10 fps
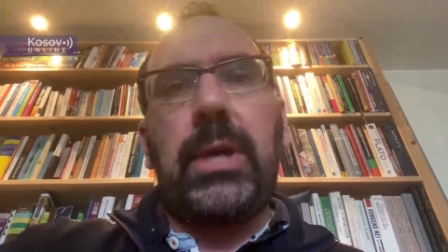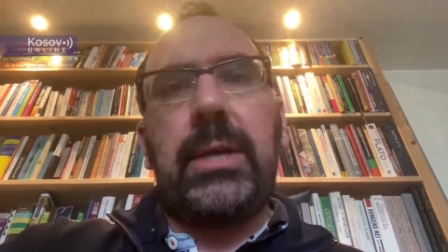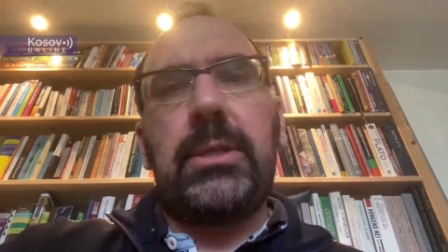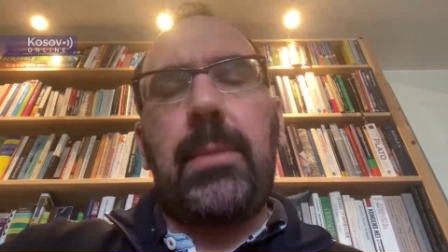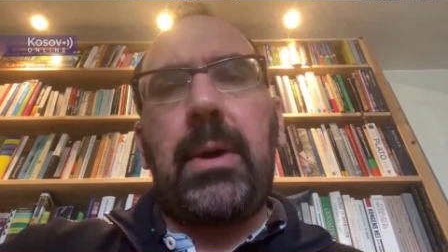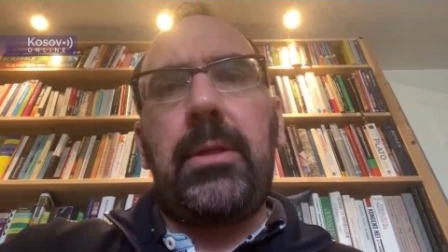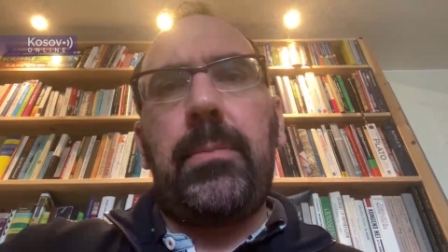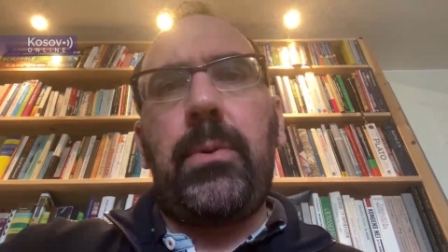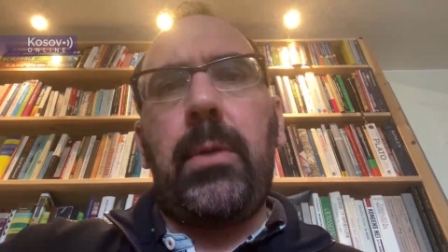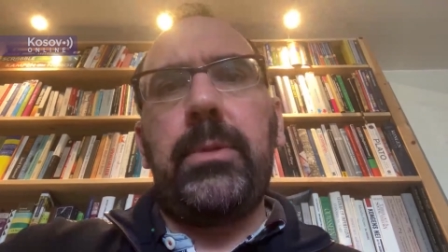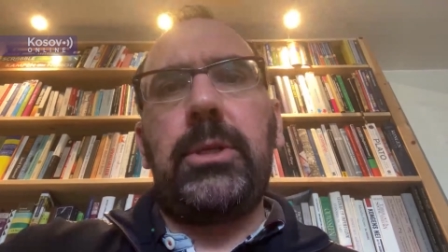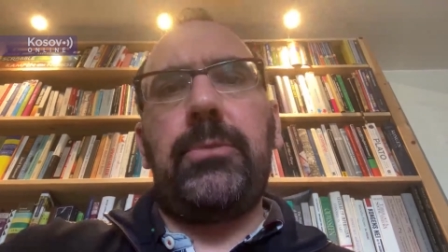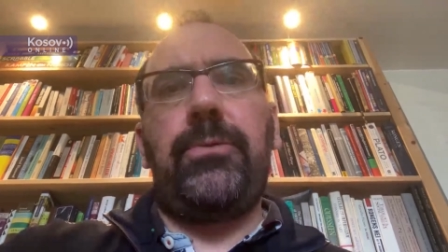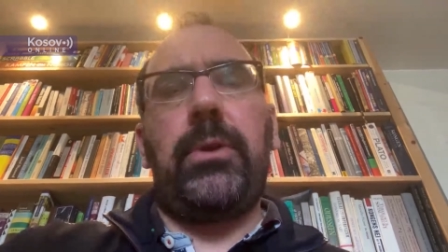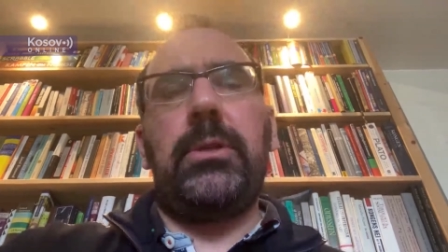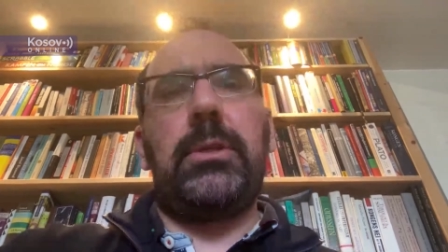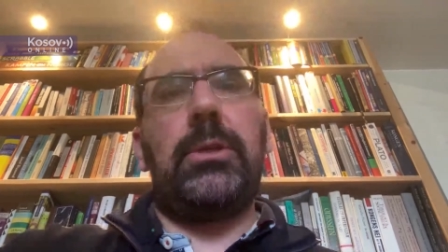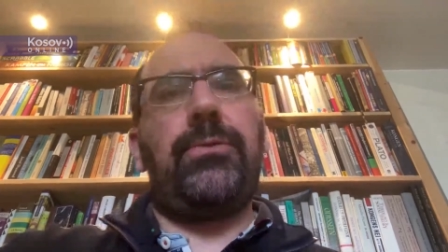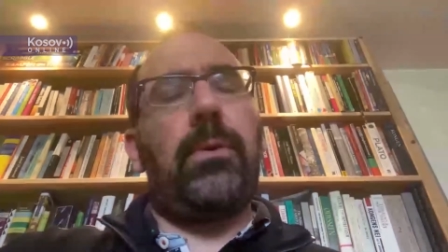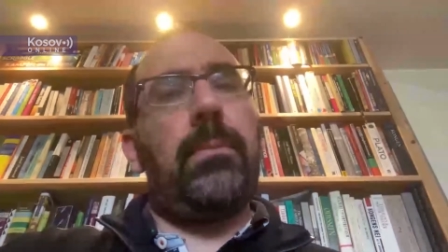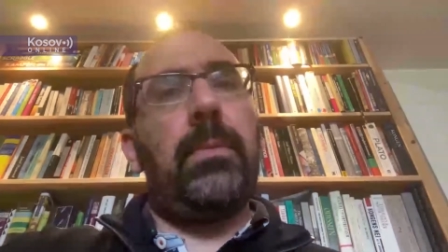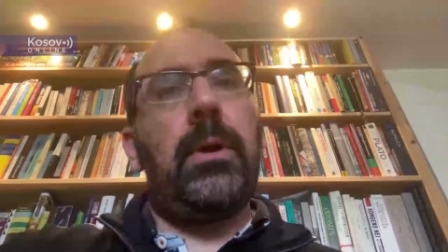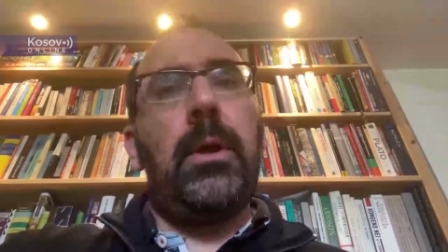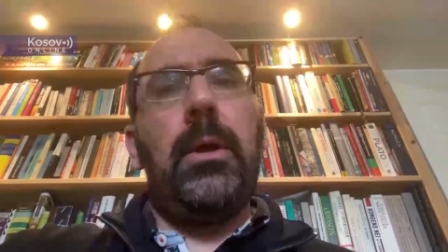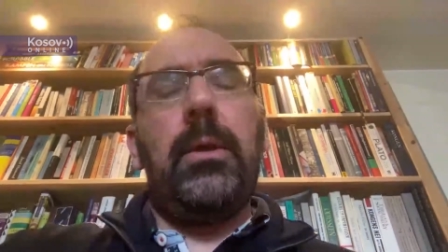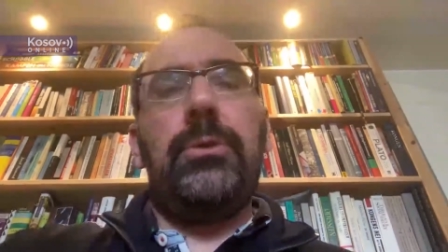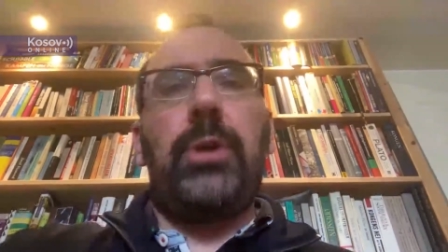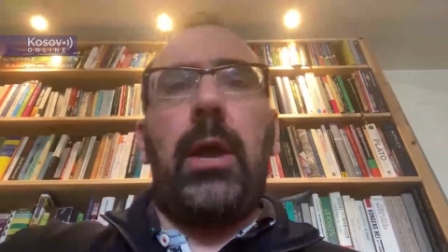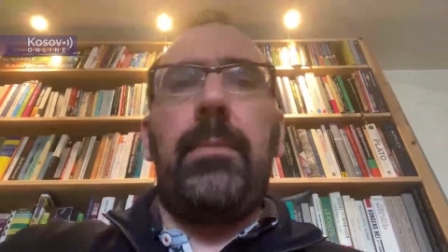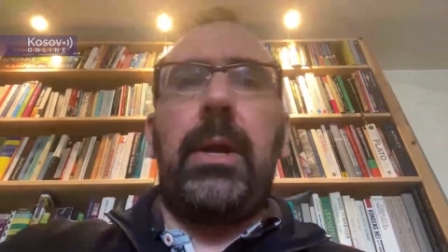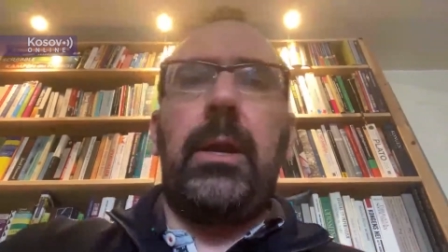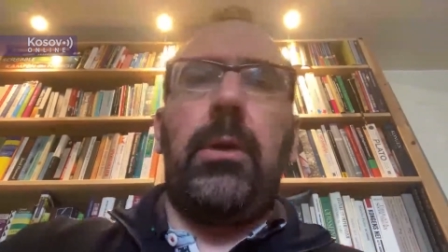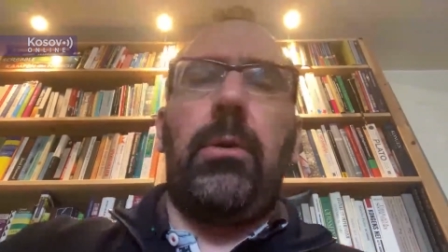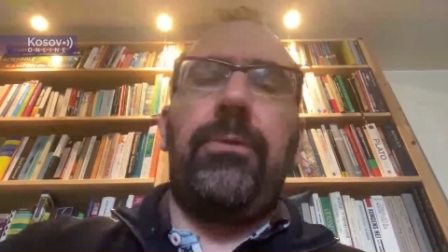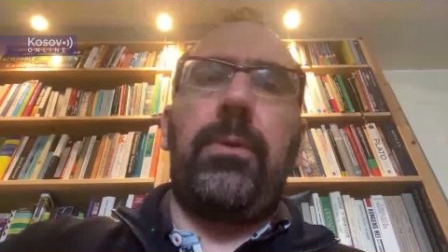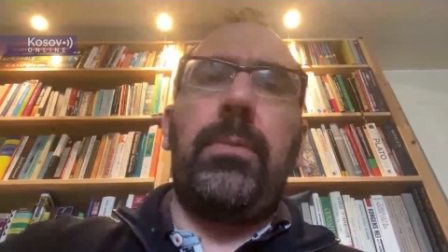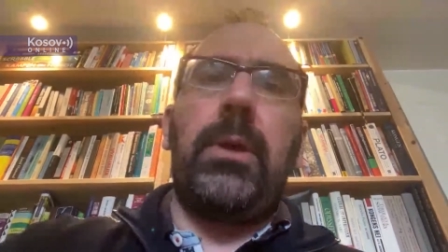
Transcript: she has some other promises, for instance, from Germany or from